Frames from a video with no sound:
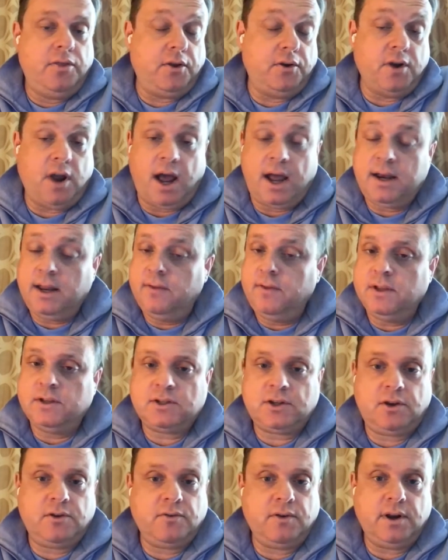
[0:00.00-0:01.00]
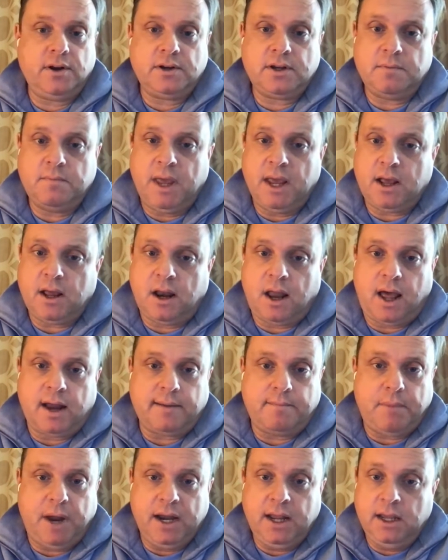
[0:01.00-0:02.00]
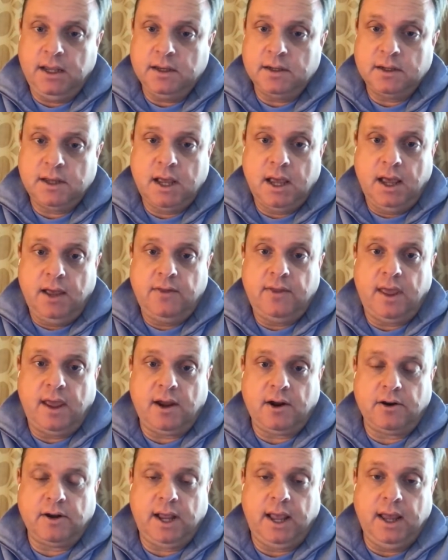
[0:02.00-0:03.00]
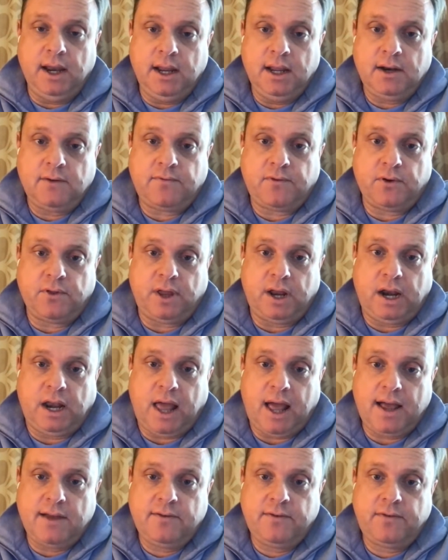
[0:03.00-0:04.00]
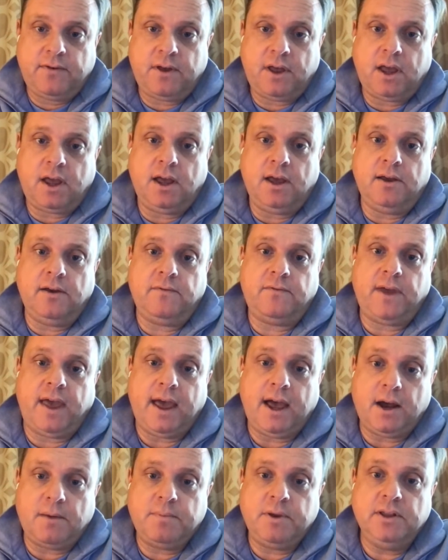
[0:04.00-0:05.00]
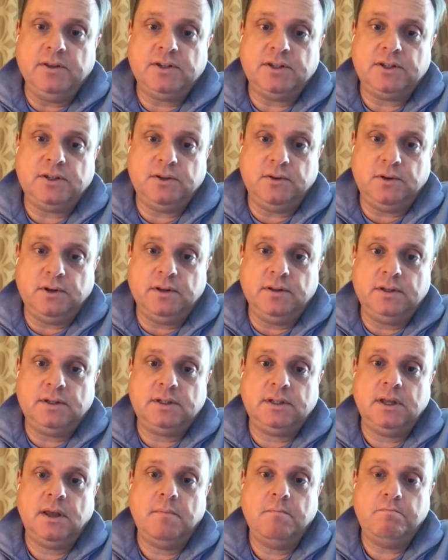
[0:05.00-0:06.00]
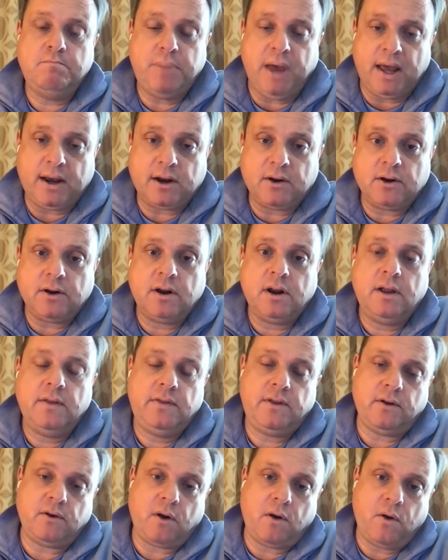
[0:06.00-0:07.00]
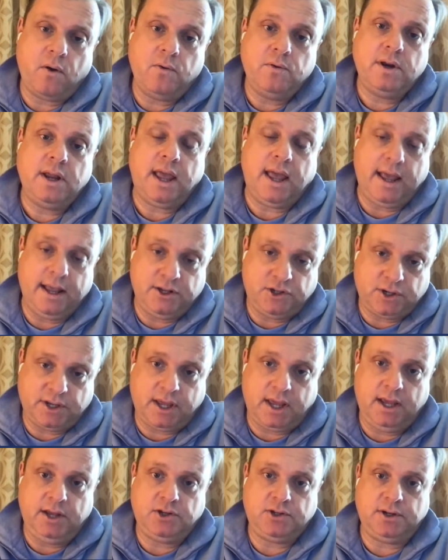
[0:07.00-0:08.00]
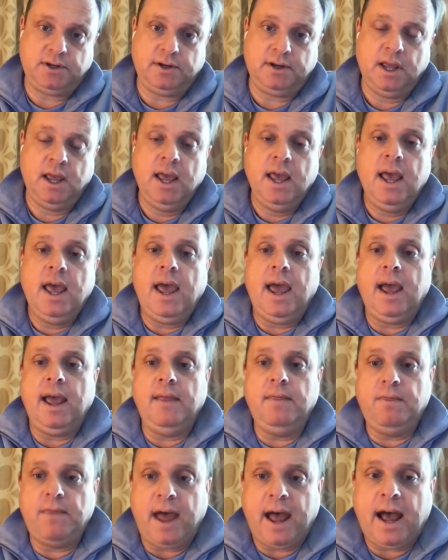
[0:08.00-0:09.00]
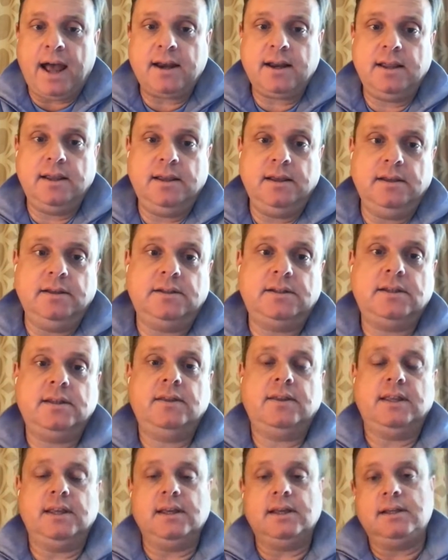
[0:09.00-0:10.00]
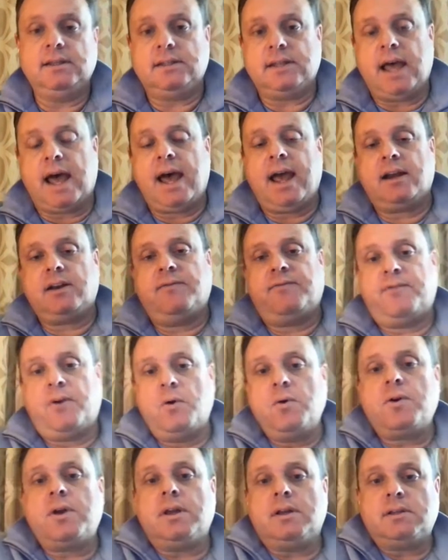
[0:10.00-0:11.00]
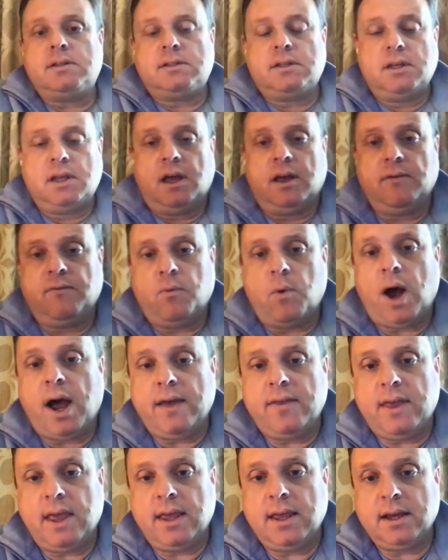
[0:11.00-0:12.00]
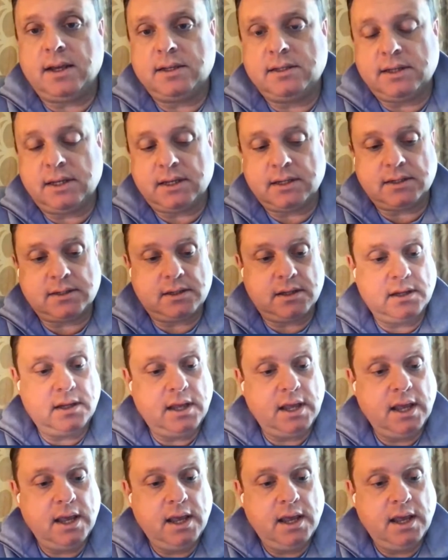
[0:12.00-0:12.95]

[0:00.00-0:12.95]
They're not in this career to make a lot of money. They are in it for the love of helping students better their own education. And that is the exact focus of why they exist.